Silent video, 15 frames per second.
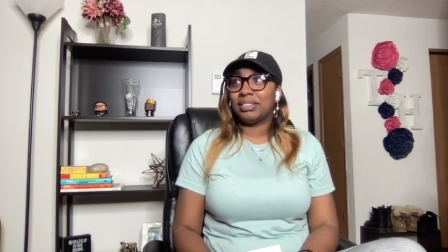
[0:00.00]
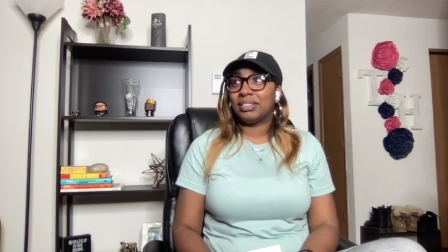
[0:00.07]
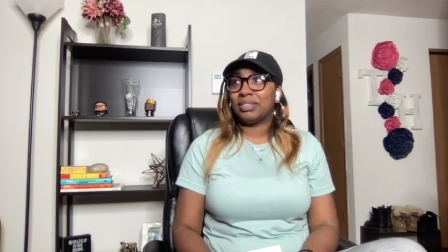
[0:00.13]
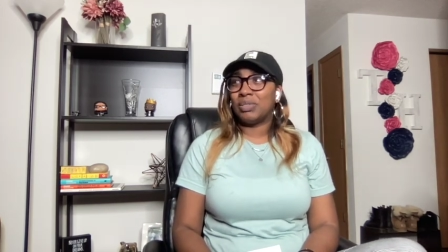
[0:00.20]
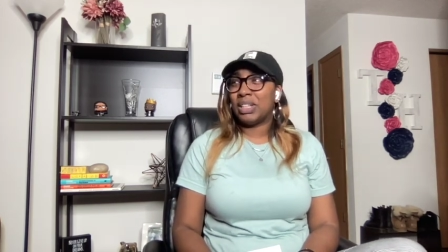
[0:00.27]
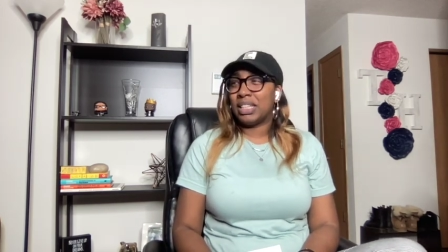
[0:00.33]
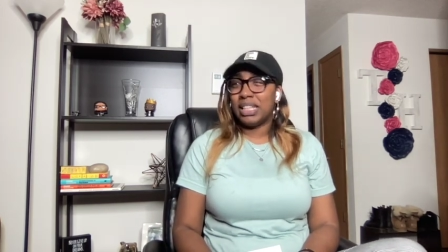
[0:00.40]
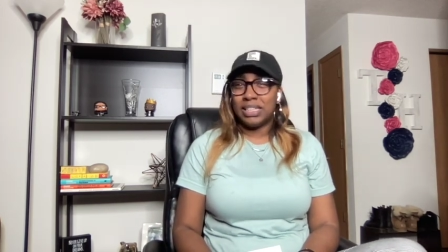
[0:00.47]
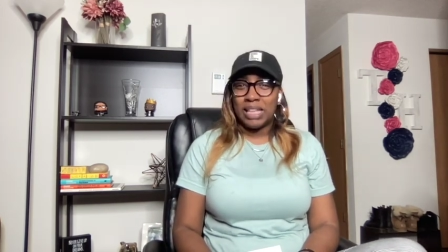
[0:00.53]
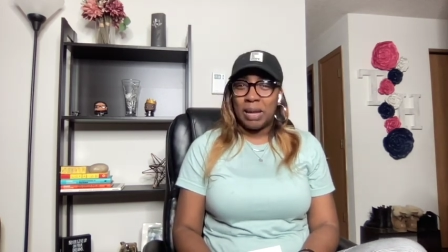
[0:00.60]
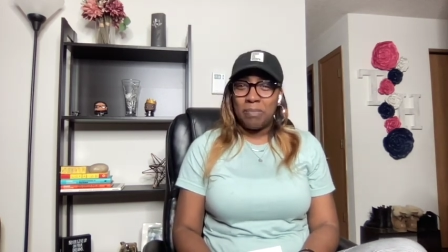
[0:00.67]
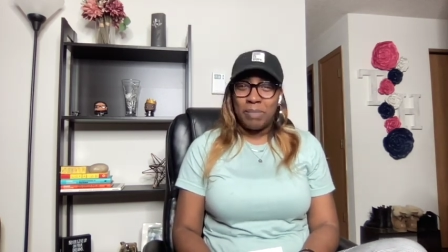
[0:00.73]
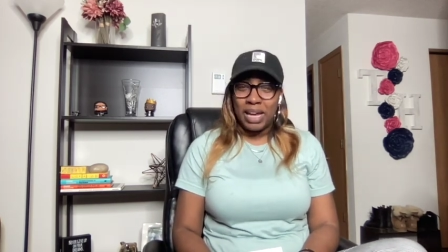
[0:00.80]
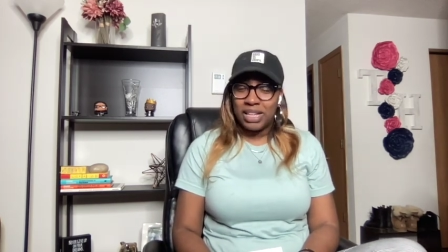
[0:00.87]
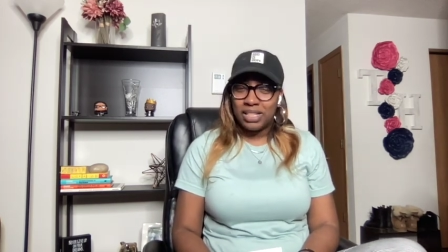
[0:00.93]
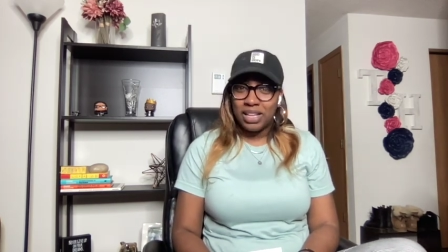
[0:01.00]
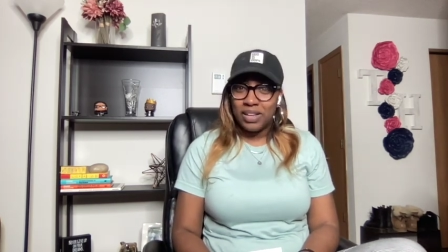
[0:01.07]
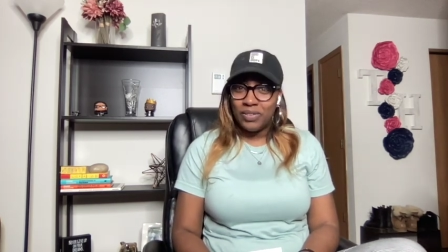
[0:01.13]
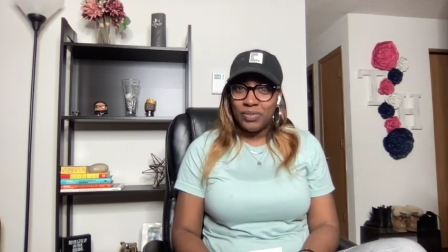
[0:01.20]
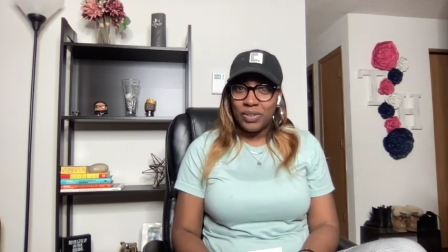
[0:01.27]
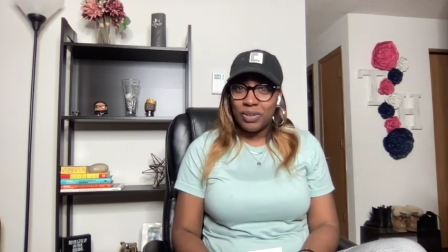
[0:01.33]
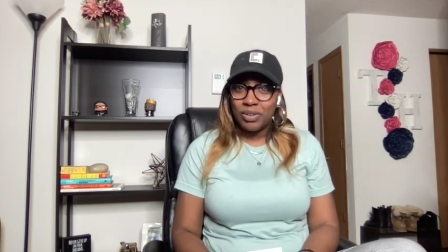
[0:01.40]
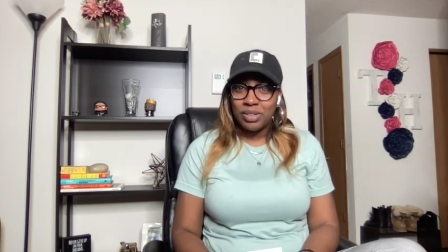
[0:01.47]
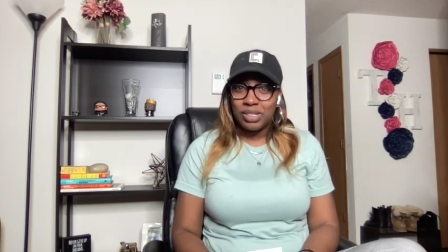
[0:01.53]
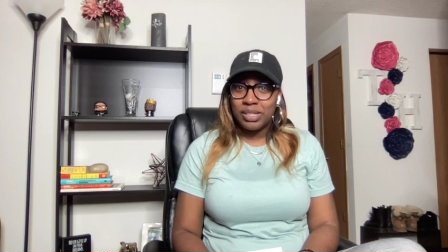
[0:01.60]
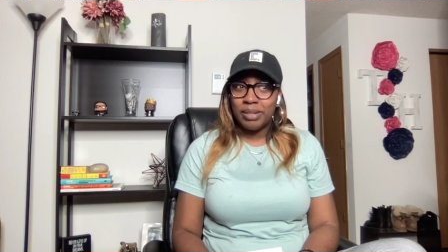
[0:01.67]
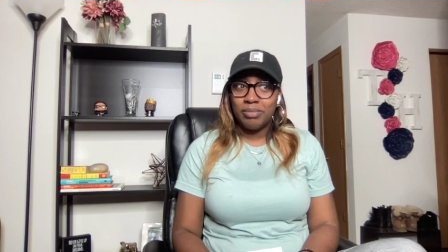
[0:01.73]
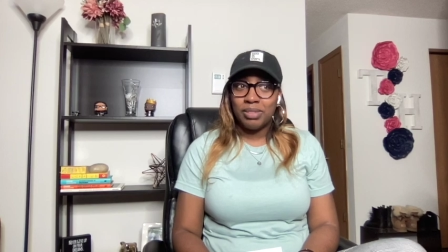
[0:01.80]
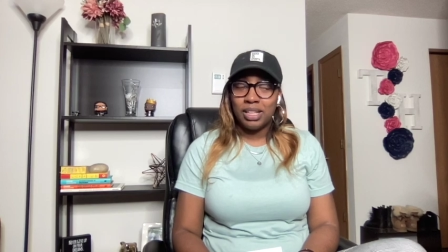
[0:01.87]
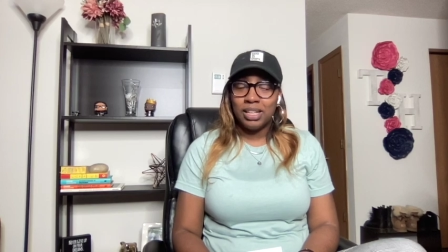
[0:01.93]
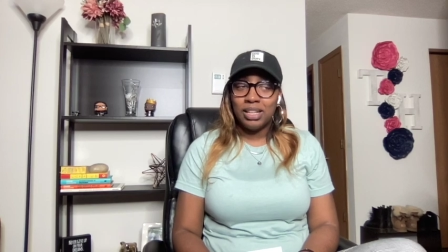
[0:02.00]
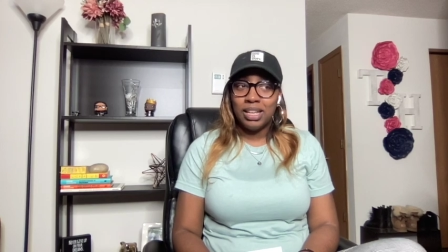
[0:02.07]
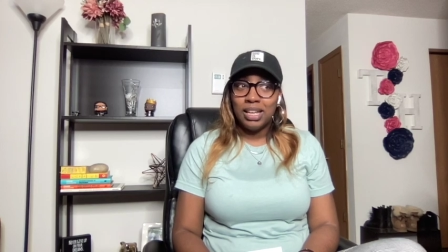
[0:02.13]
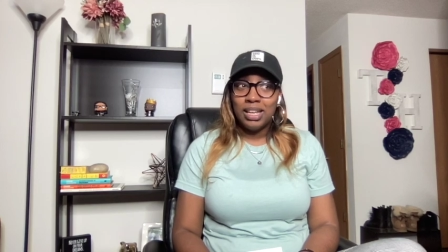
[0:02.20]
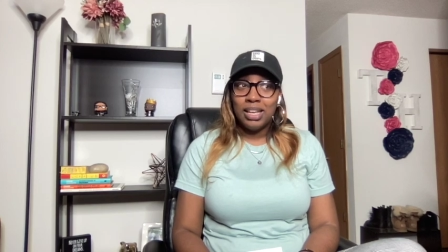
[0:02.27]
what they say, Mexican food or something.